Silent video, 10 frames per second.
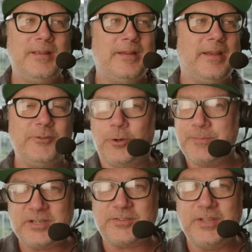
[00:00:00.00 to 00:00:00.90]
and
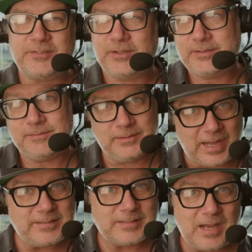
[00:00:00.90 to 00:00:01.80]
Jordan mentioned this, like
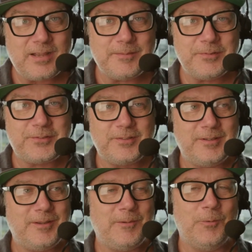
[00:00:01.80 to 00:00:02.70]
lots of times
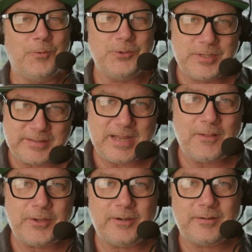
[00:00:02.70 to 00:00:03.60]
you get
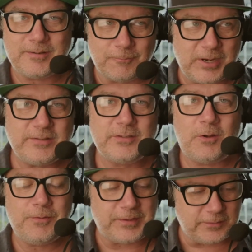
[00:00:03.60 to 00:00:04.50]
down there, red
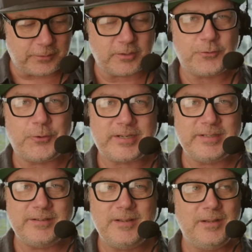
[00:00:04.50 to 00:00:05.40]
zone, things are
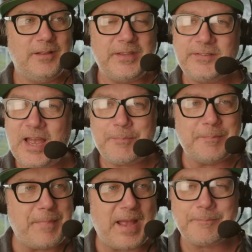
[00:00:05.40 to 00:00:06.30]
constricted, things happen,
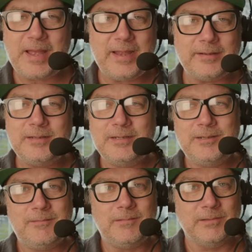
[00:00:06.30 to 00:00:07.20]
bang, bang.
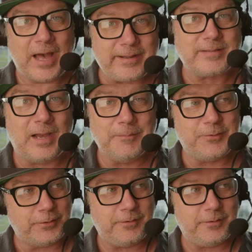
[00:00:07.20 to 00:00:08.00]
A lot of times they're